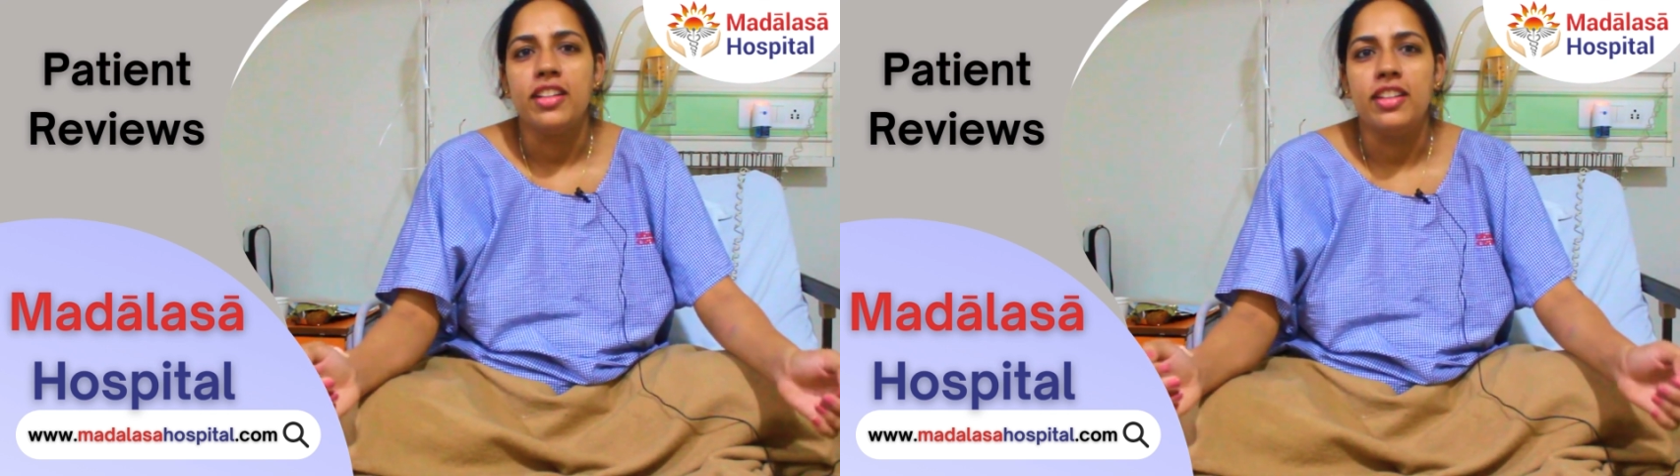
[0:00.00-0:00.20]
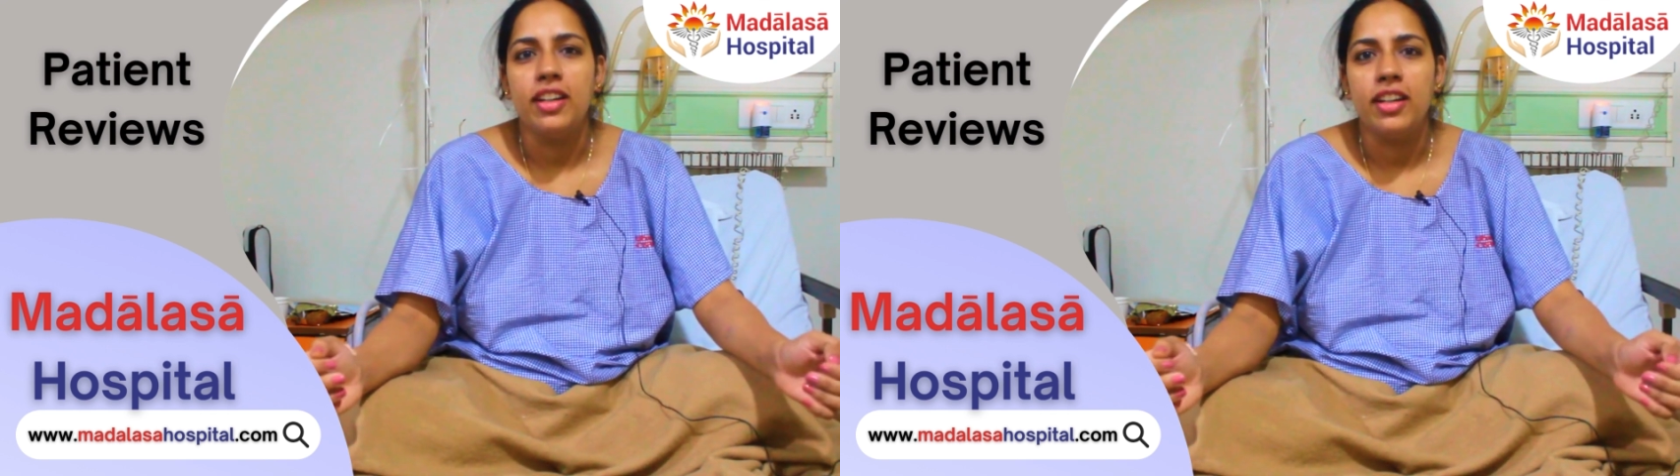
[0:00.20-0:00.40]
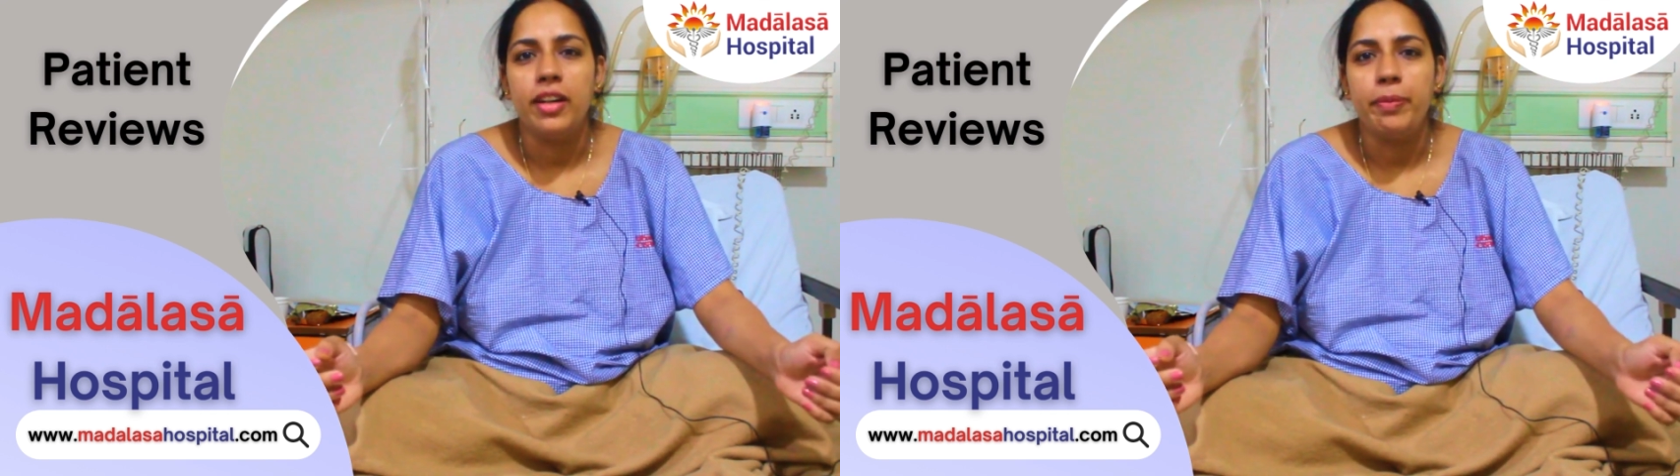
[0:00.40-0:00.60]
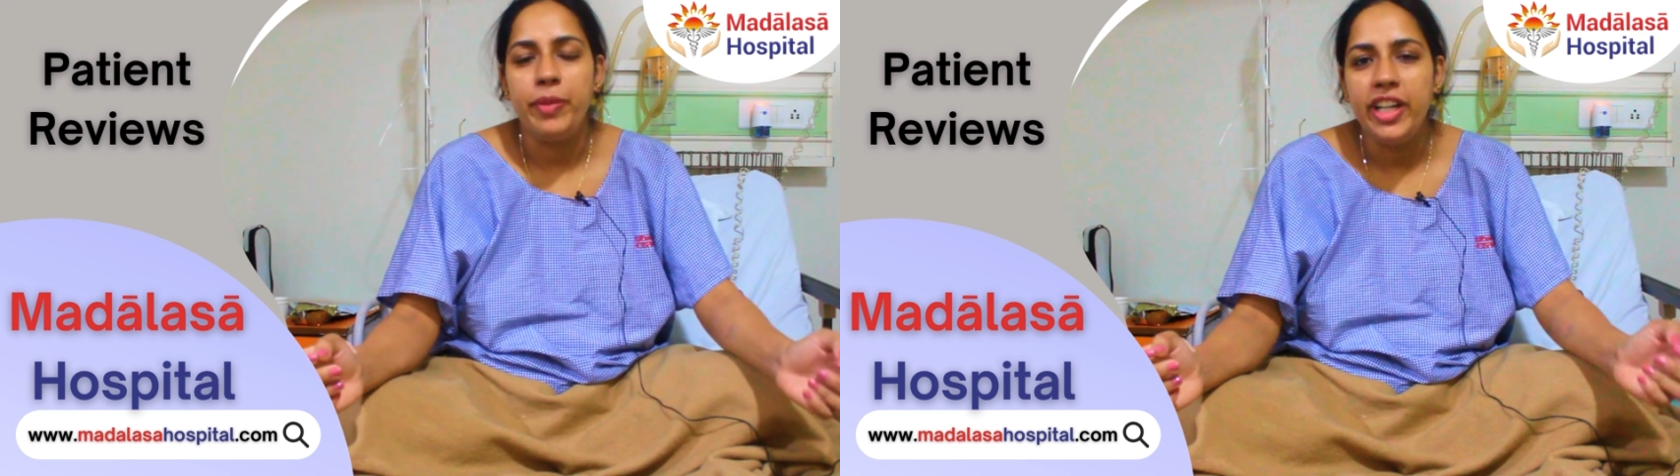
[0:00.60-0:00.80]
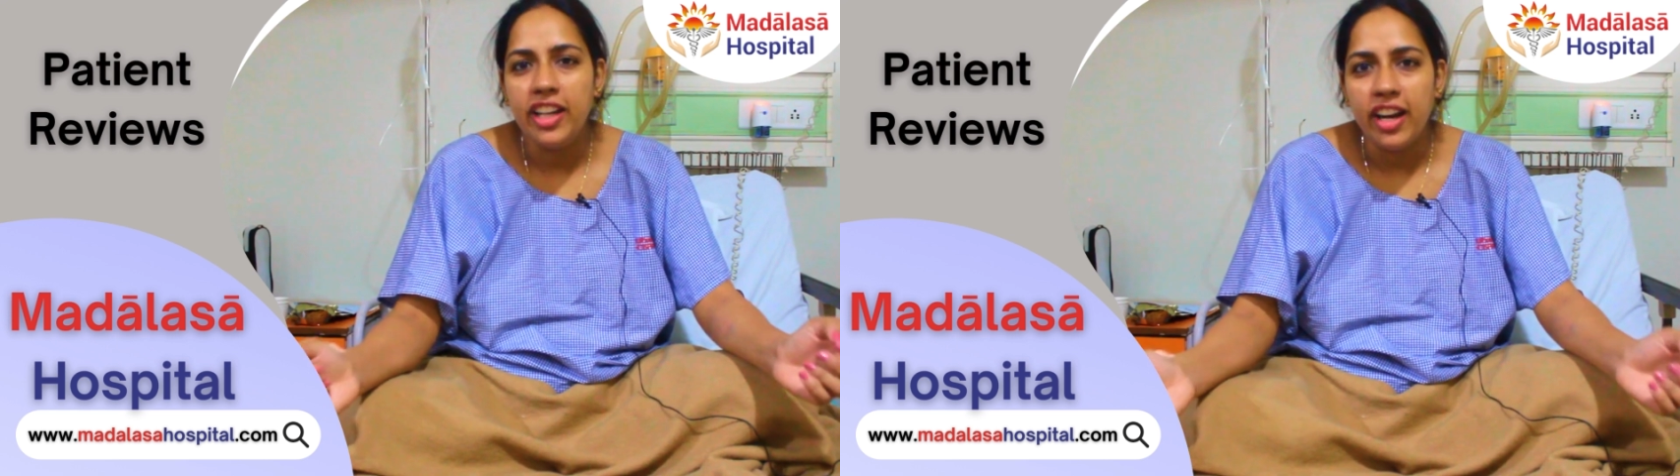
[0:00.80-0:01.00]
the
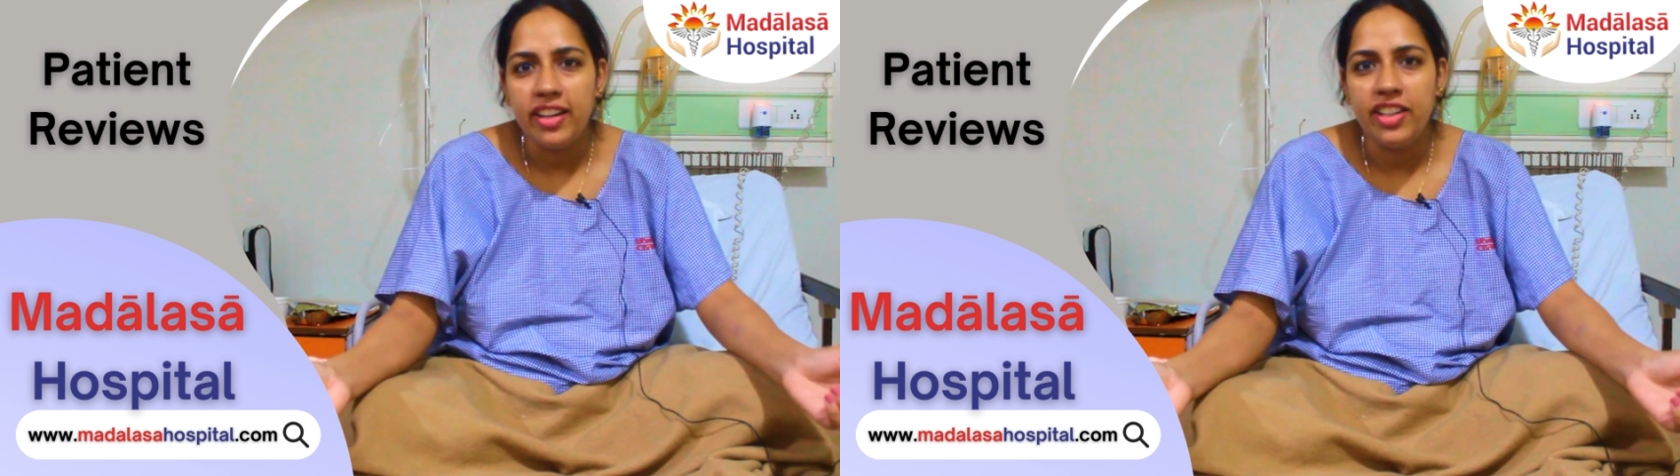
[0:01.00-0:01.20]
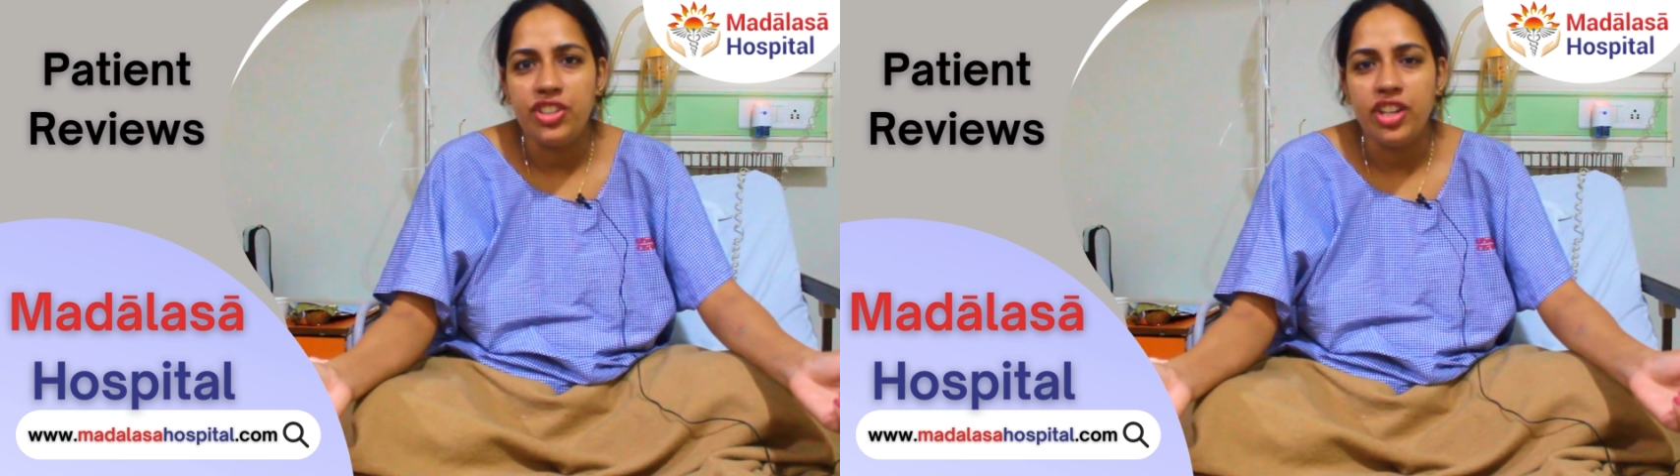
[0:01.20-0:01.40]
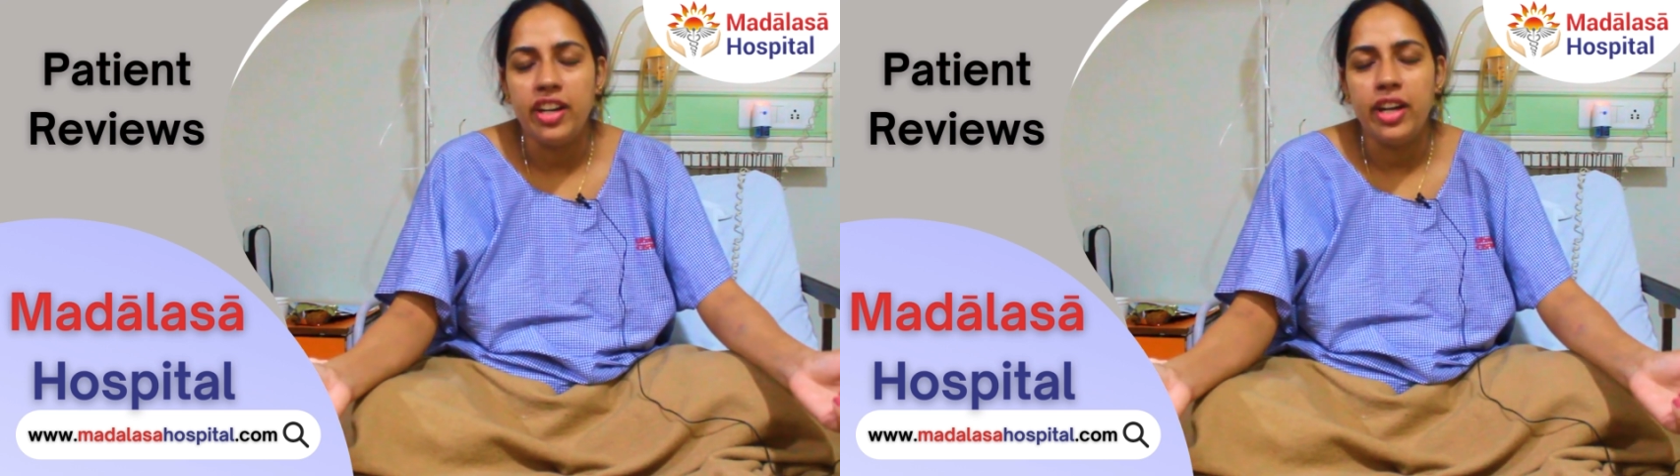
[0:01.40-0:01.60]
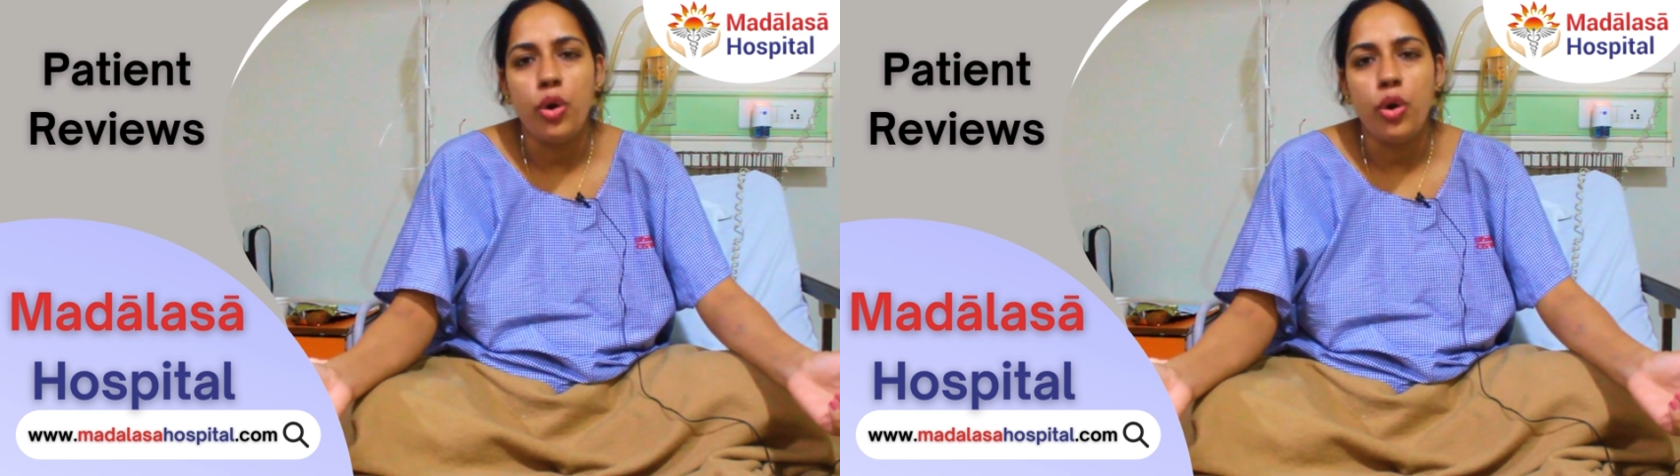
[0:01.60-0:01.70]
pediatrician